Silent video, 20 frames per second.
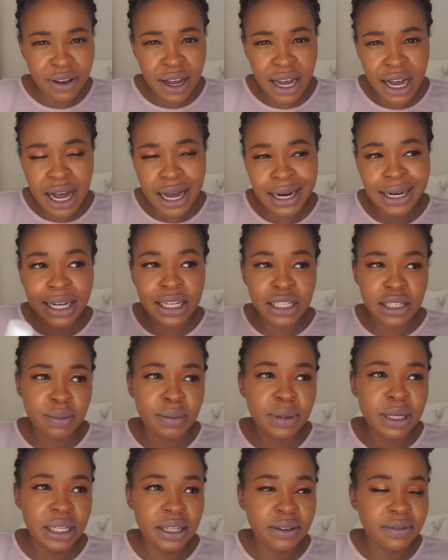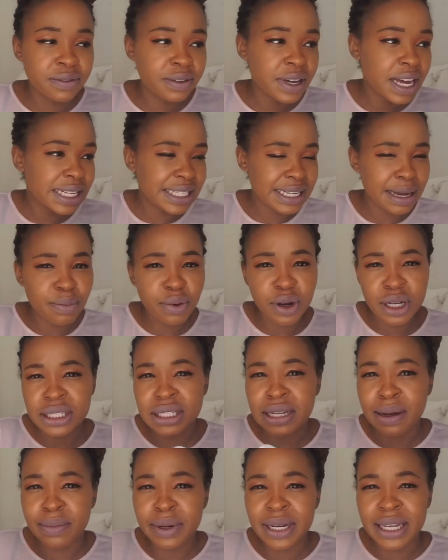I'd like to believe at some point
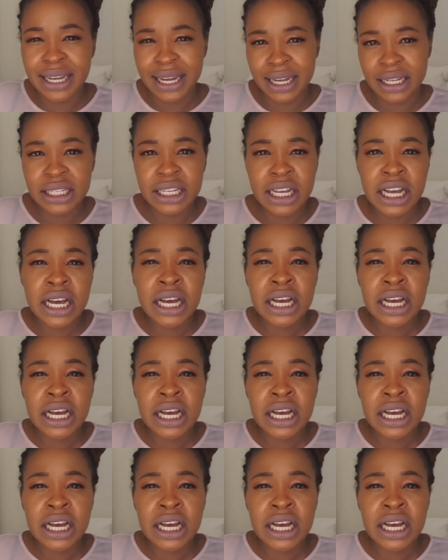somebody gets